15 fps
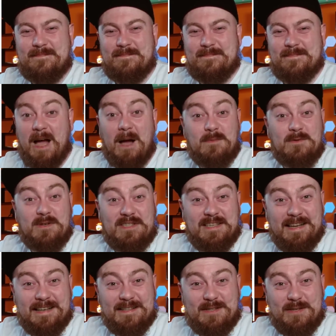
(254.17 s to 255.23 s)
I'm just
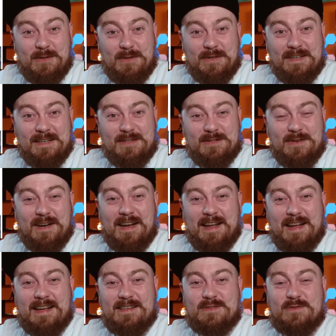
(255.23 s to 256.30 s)
saying it's curious, right?
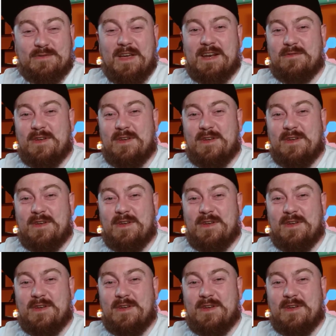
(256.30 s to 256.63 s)
It is very,